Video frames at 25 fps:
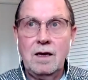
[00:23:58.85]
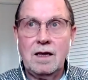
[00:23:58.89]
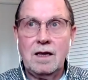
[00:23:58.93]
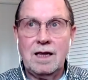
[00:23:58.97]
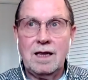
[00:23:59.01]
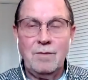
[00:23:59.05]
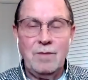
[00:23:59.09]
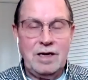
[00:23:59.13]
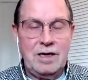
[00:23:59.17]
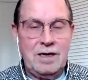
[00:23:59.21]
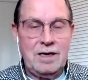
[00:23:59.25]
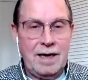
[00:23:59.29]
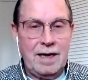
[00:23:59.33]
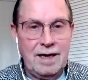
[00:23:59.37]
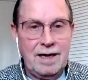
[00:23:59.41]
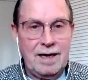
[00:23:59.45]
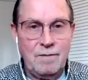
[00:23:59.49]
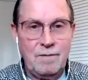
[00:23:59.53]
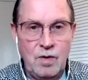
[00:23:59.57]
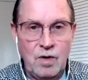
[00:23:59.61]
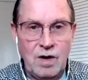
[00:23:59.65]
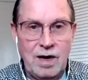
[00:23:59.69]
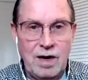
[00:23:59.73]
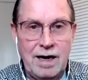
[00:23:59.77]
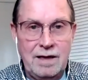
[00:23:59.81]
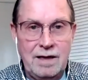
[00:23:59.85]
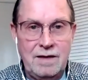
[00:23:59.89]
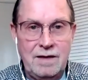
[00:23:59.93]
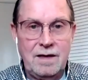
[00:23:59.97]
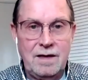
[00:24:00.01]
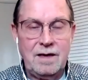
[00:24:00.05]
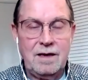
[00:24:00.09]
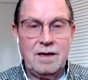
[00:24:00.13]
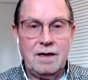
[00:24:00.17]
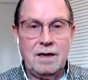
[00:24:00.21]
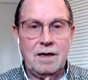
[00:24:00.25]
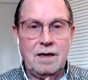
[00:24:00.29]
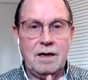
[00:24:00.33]
let me take a breath,
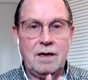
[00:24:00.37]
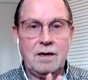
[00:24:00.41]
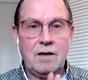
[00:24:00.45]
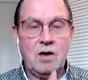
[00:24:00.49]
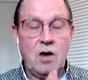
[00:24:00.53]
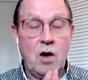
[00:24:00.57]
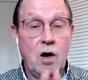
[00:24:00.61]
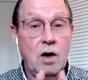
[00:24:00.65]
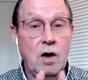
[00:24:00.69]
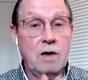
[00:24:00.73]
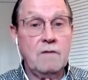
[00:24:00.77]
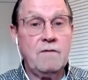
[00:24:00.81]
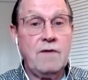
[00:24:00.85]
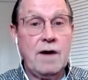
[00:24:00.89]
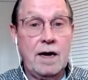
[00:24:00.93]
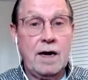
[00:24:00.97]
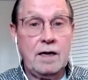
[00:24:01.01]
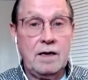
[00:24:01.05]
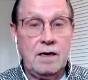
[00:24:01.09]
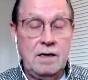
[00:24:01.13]
carve out a